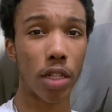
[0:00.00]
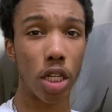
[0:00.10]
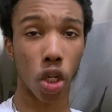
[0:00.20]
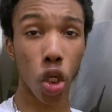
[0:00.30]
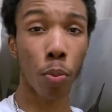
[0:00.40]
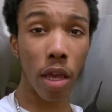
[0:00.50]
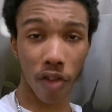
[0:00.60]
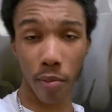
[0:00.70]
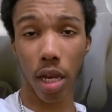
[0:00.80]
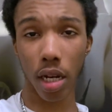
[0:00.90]
obviously, because you're
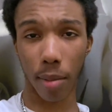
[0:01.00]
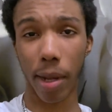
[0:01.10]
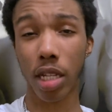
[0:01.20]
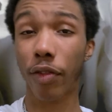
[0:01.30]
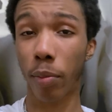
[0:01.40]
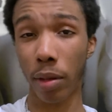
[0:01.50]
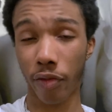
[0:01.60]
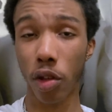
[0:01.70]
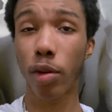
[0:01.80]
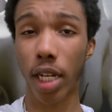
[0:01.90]
beefing me, innit? Man's have to
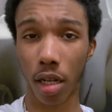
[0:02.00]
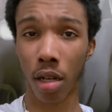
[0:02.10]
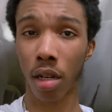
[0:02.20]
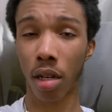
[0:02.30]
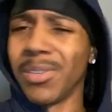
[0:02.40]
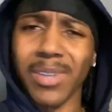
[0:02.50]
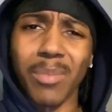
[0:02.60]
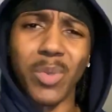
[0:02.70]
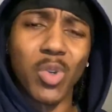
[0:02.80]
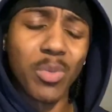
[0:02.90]
beef you, innit? Fam,
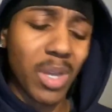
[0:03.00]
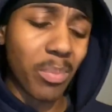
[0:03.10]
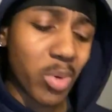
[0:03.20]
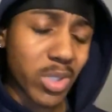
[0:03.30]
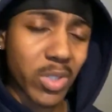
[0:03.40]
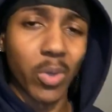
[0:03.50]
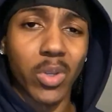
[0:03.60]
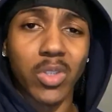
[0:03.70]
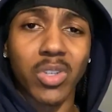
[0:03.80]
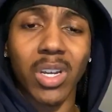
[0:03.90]
you called me a pussy on
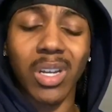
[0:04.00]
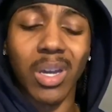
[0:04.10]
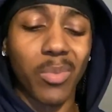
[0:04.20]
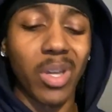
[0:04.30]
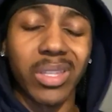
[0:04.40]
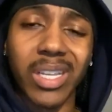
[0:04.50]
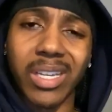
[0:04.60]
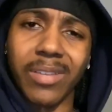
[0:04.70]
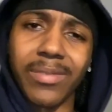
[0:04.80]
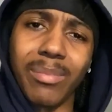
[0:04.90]
your track. I'm not a
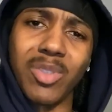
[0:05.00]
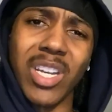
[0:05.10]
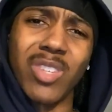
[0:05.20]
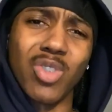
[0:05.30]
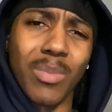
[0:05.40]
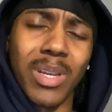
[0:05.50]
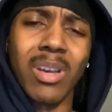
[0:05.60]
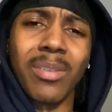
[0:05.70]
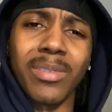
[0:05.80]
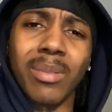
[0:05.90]
dickhead, fam. You try to draw man out,